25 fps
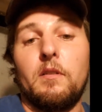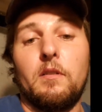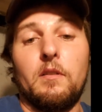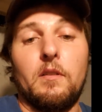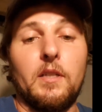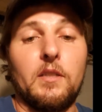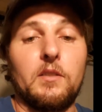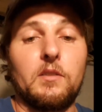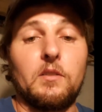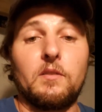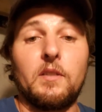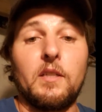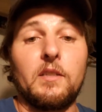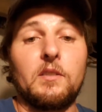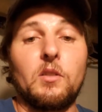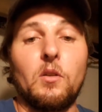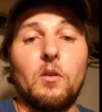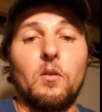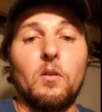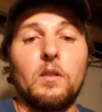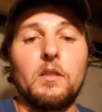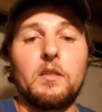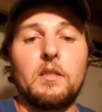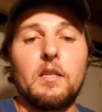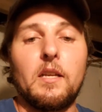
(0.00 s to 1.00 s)
That's
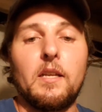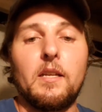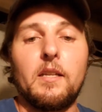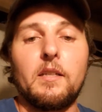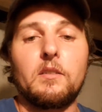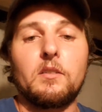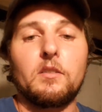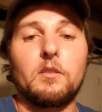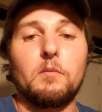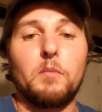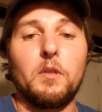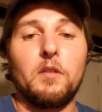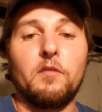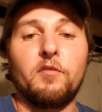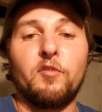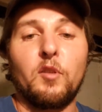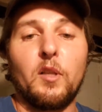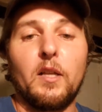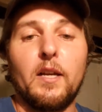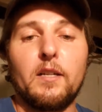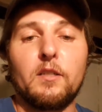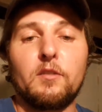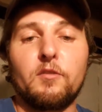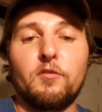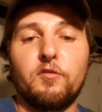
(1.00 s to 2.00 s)
all it takes to be a
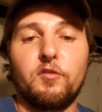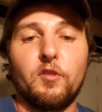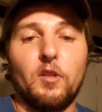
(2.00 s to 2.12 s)
flash